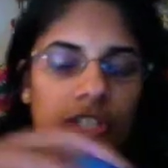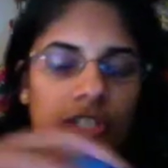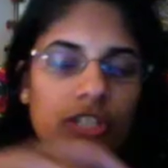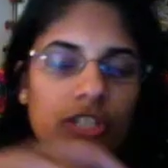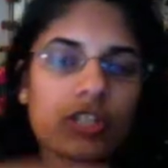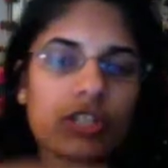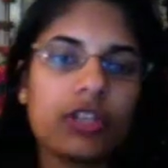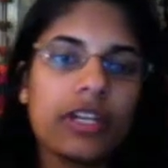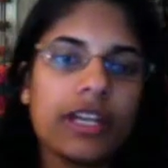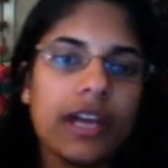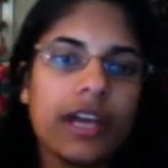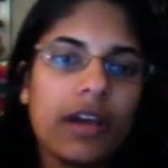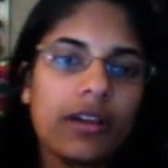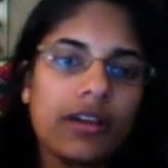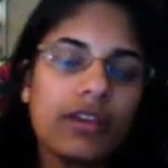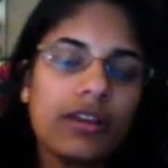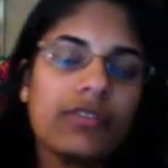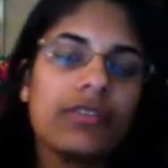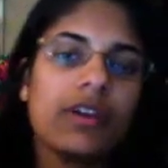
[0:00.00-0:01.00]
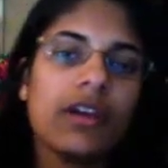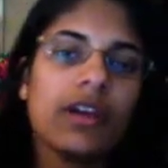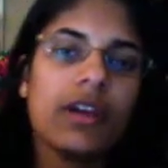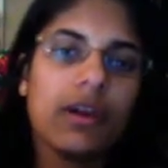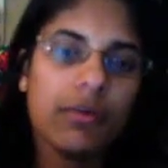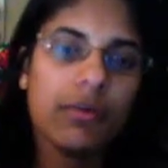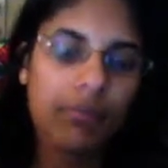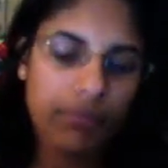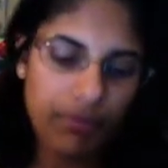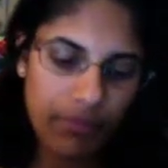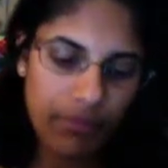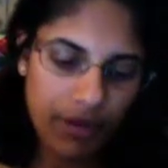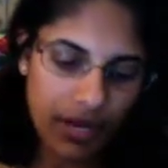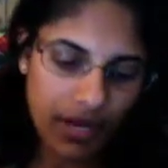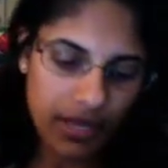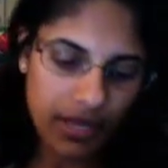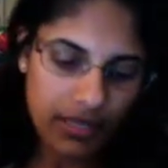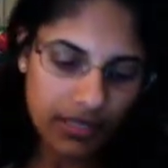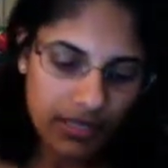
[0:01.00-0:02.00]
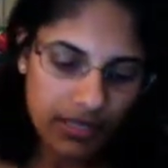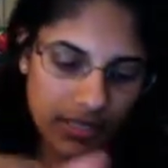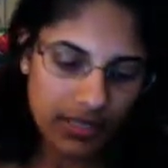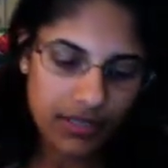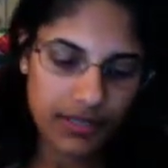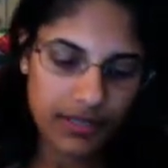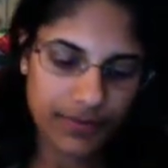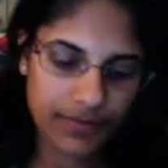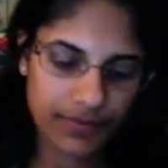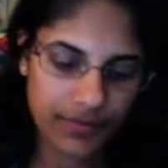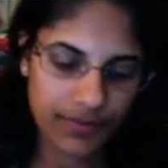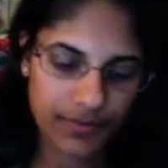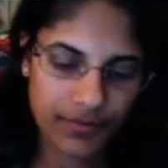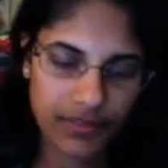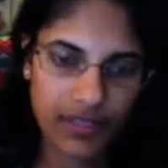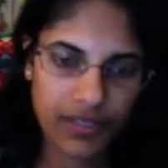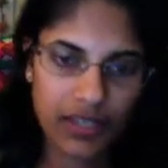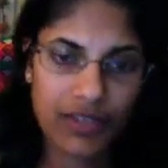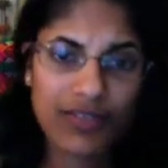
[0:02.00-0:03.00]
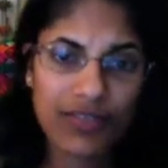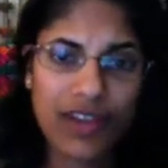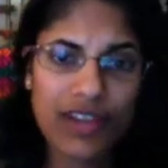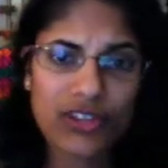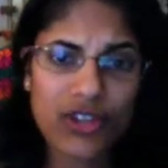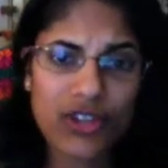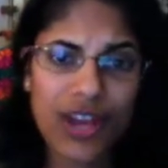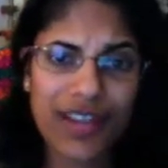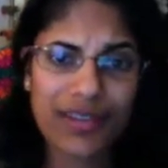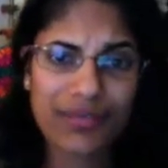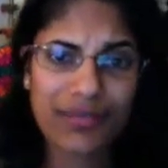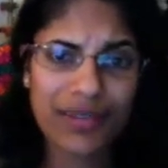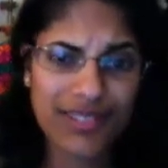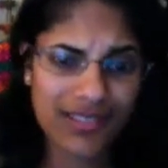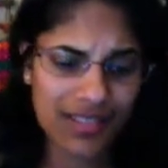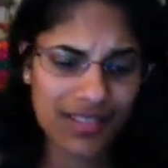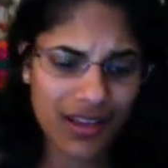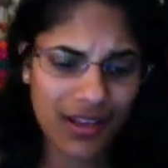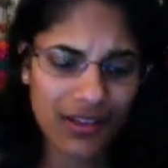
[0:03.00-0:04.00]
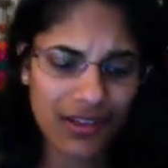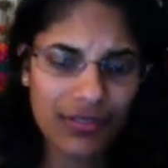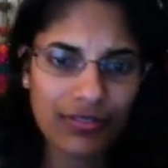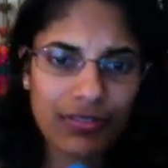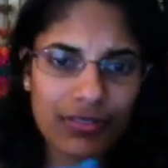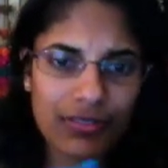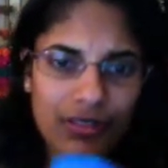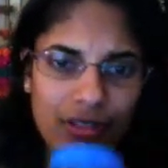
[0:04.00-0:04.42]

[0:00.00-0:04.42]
to drink out of, but if I try it myself,